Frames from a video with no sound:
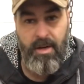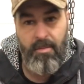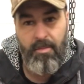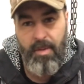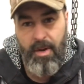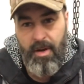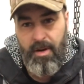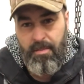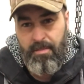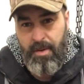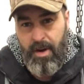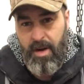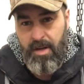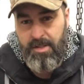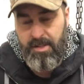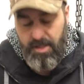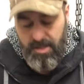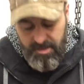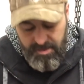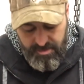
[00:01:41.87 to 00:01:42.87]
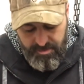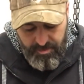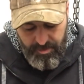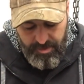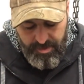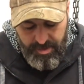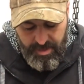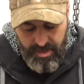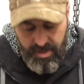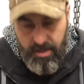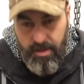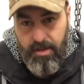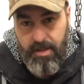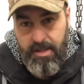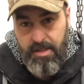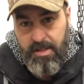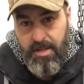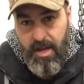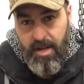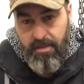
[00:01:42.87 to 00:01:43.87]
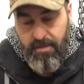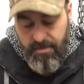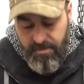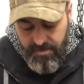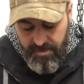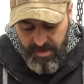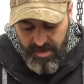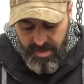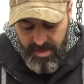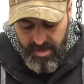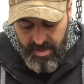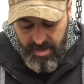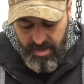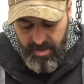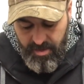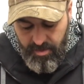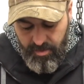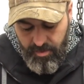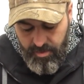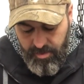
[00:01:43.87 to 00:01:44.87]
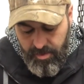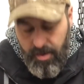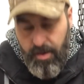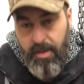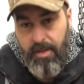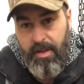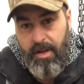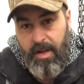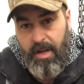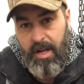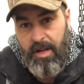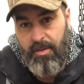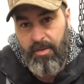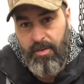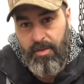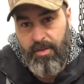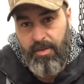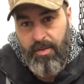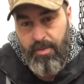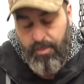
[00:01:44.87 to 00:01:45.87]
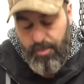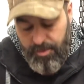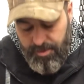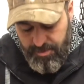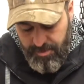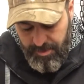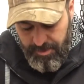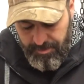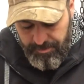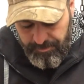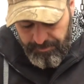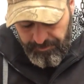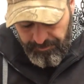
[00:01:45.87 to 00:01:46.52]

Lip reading: bear process with this knife or the Northern Woodsman.